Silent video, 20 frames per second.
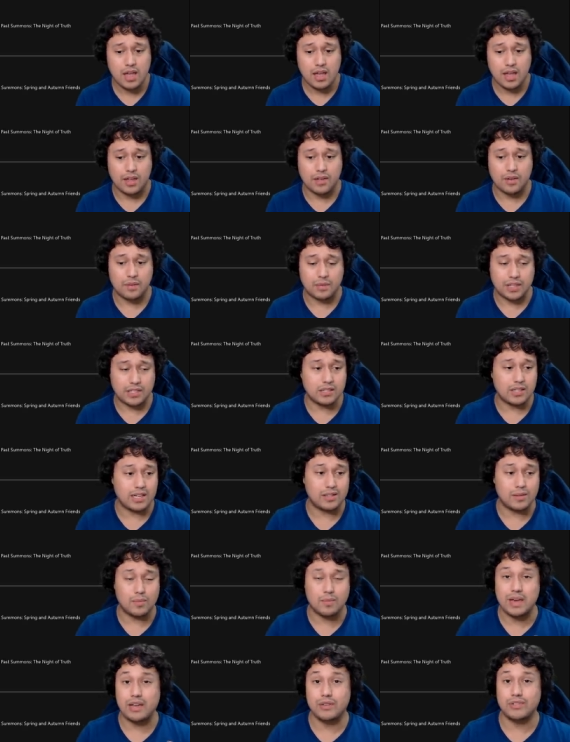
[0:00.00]
Um, that's like
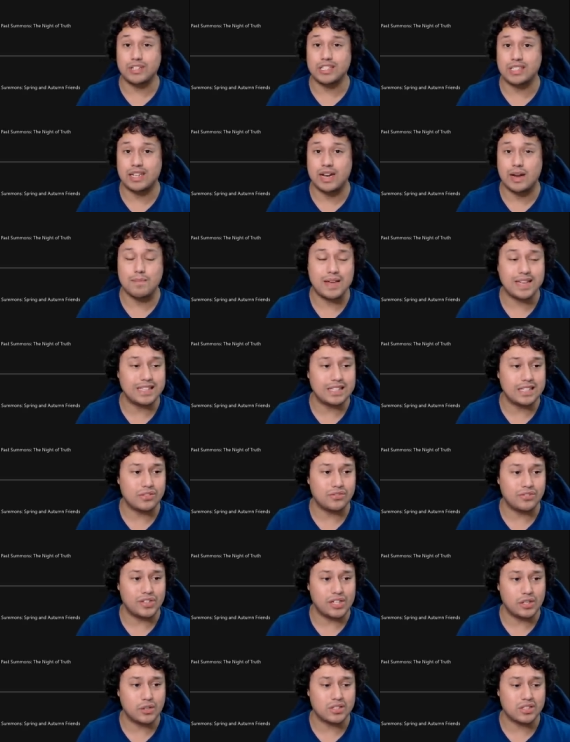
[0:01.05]
the main reason that I make these
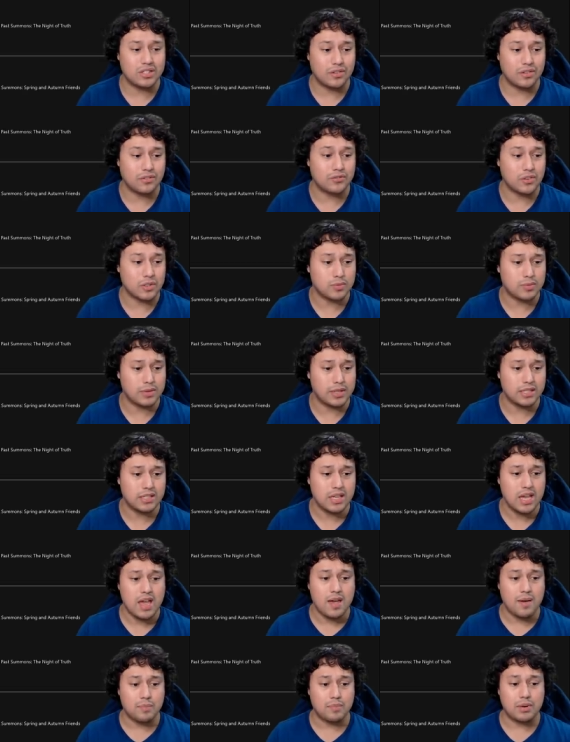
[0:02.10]
videos in the first place.
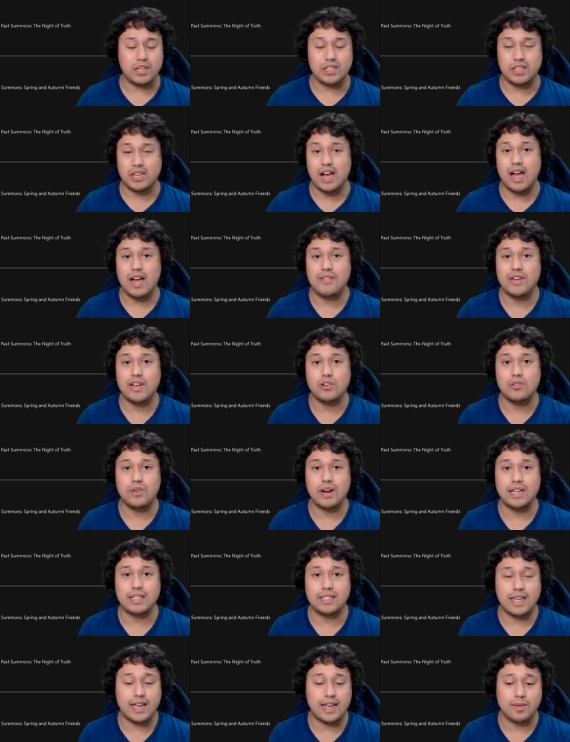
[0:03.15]
But y'all have a
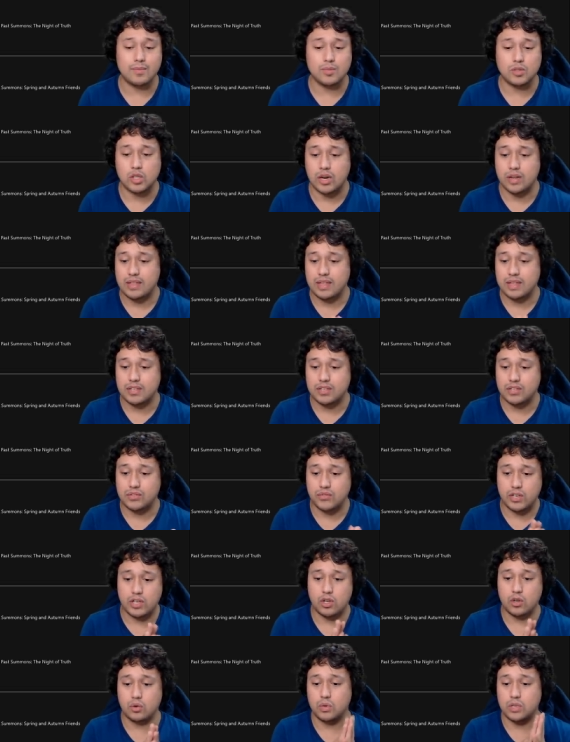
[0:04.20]
great day. I'm sorry that this
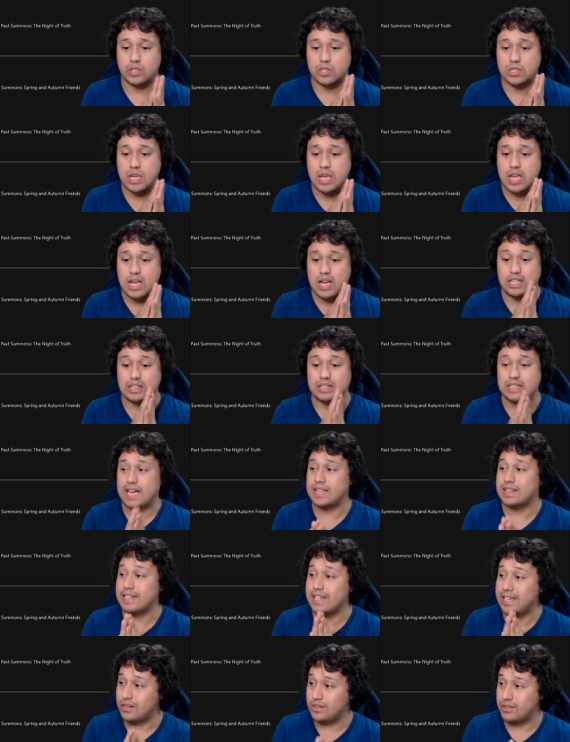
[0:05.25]
video was a
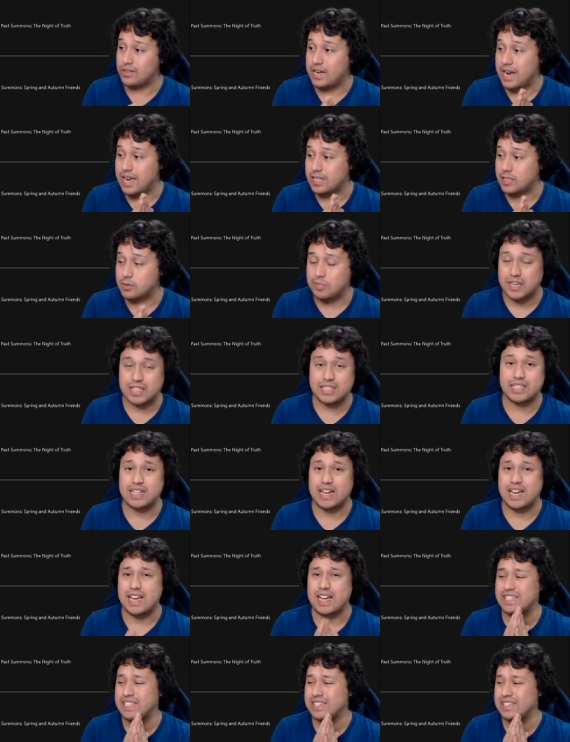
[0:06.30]
lot later than I expected. I
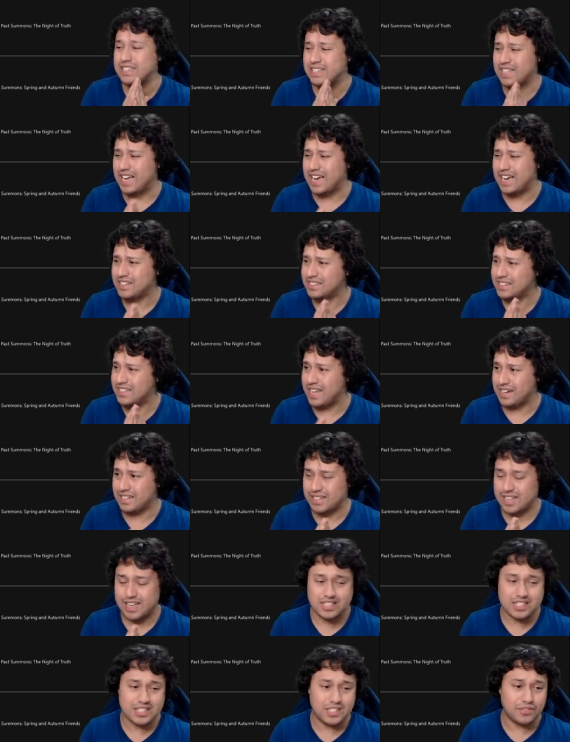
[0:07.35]
had a lot, a lot, a
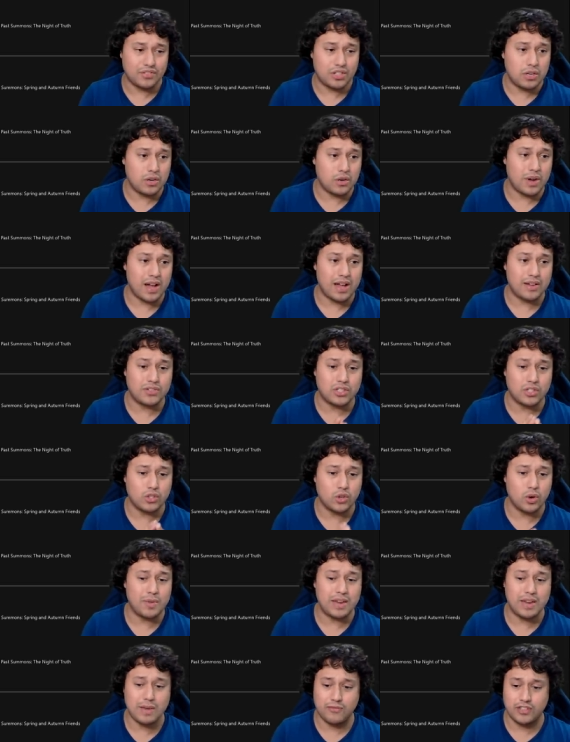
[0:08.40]
lot of stuff to do. I have
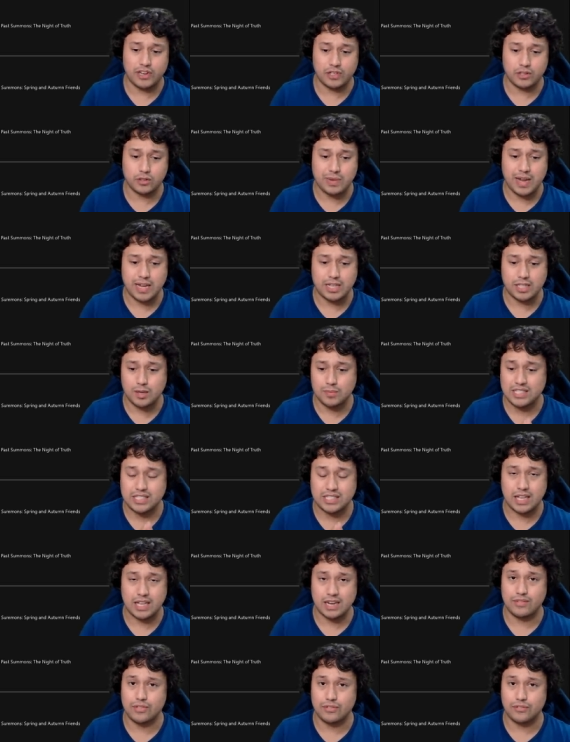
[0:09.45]
so many videos backed up. It's
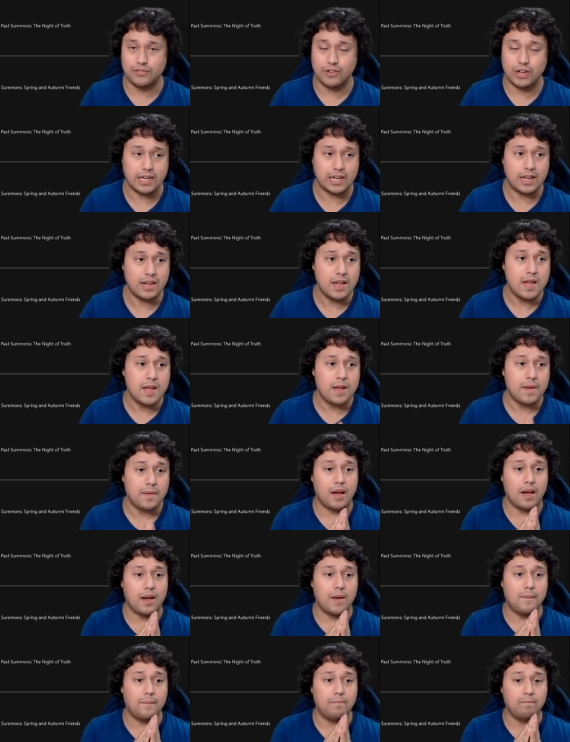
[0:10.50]
not even funny.
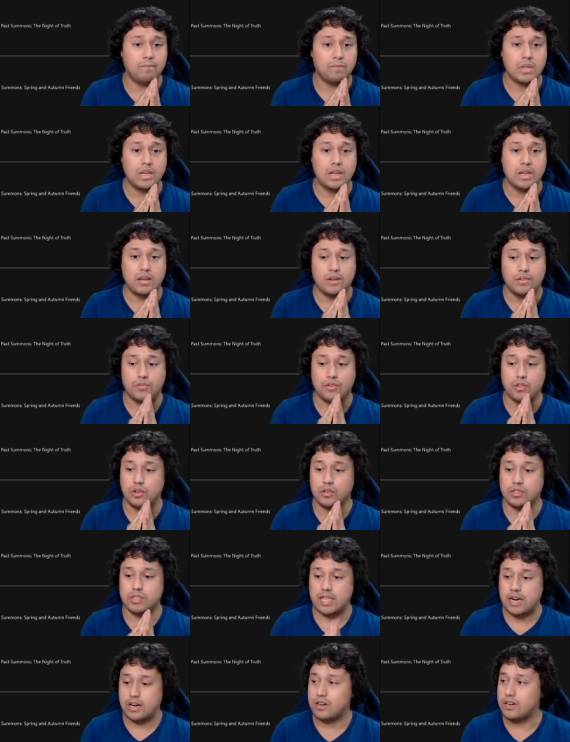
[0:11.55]
Um, for
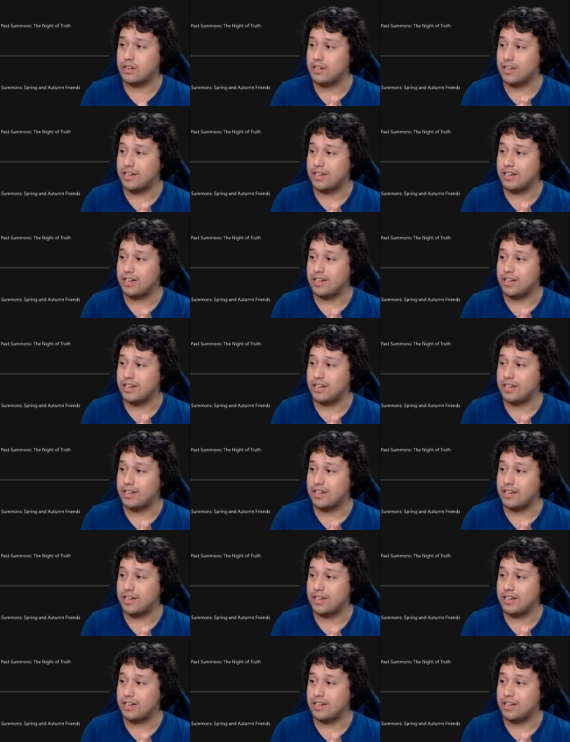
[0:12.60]
those that are